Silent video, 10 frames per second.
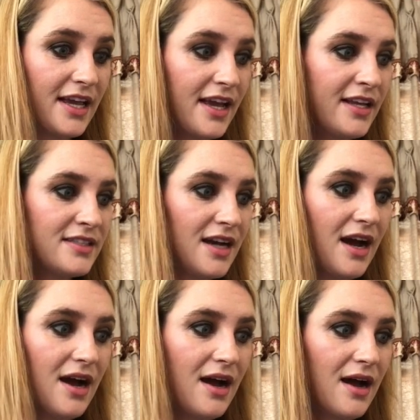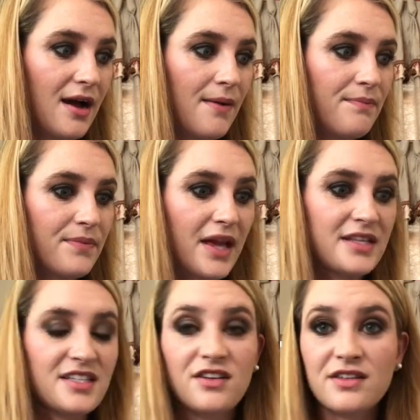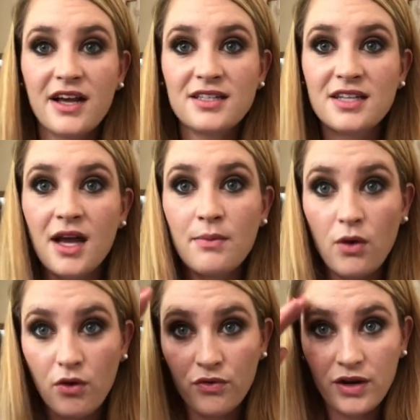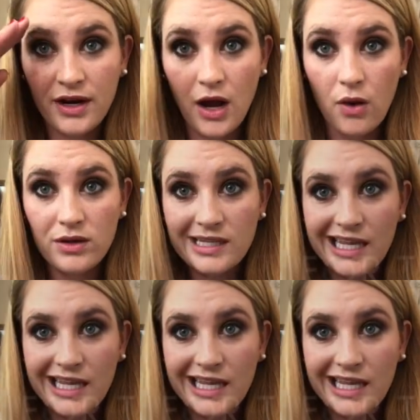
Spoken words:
it. Until next time, over and out.